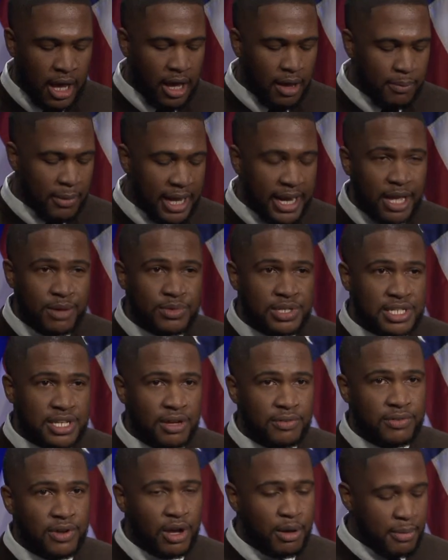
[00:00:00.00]
My name is
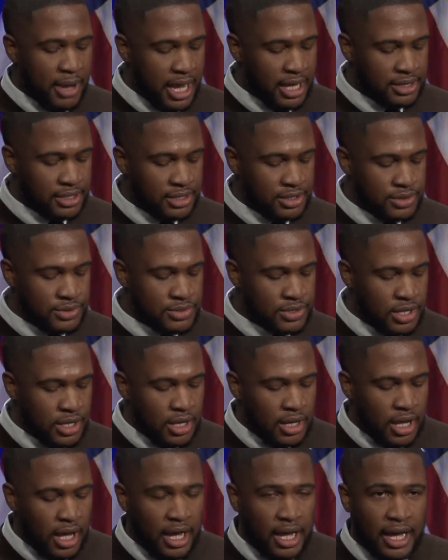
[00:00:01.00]
Stephan Matthews.
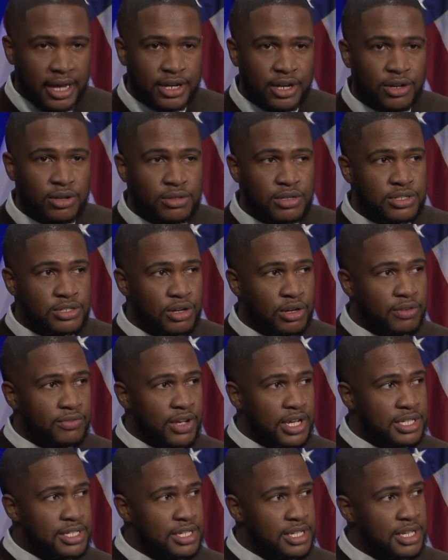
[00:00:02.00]
I currently serve
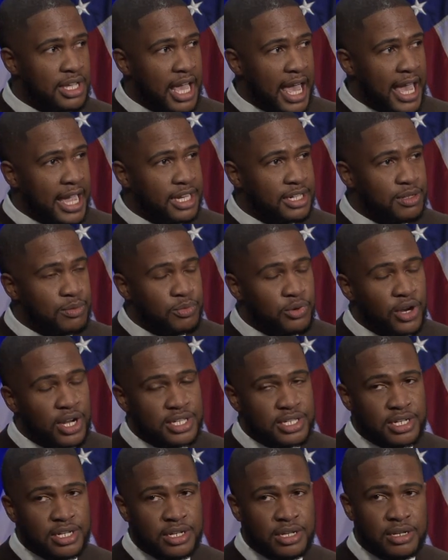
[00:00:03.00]
as the acting
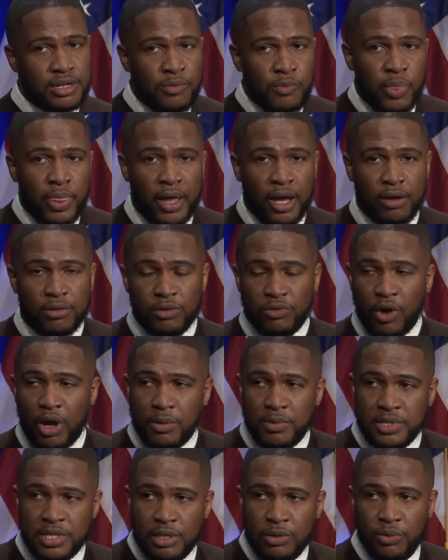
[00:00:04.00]
president of the
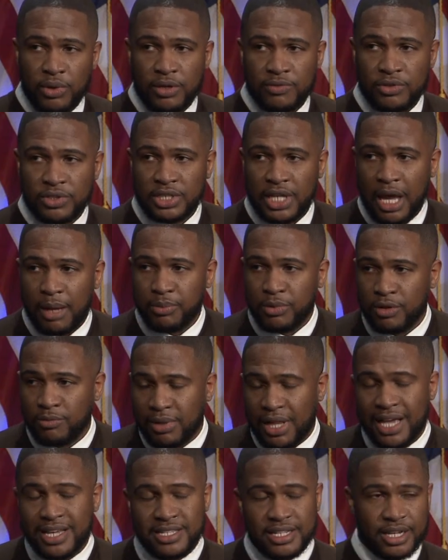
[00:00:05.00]
Robert C. Weaver Chapter of
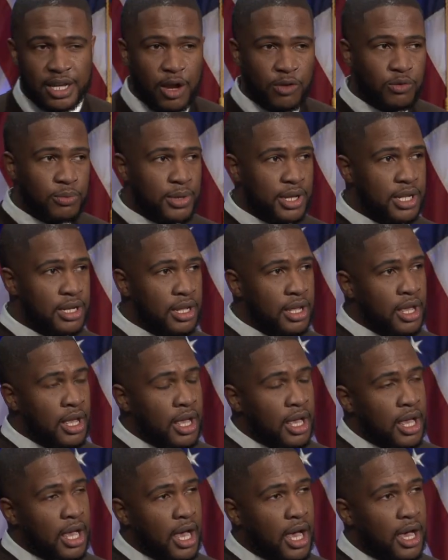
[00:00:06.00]
Blacks in Government.
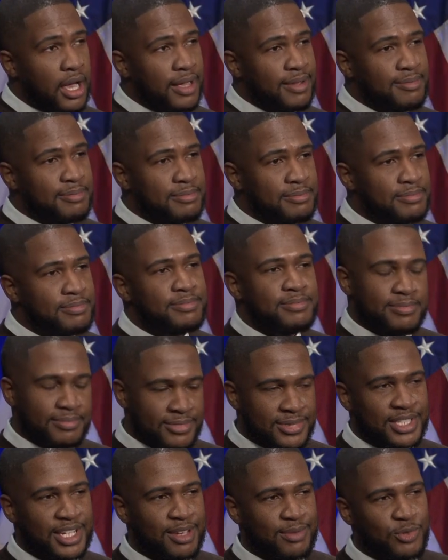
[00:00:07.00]

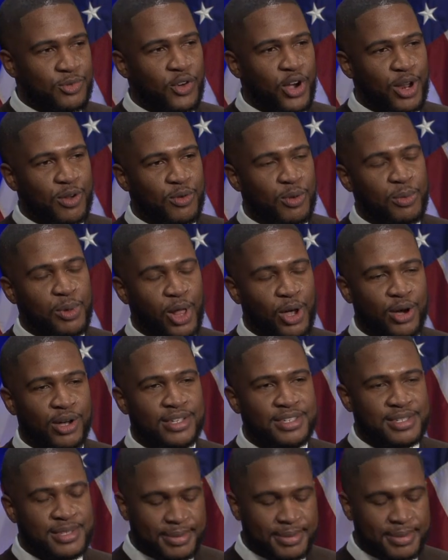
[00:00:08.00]
Just give them a round of applause.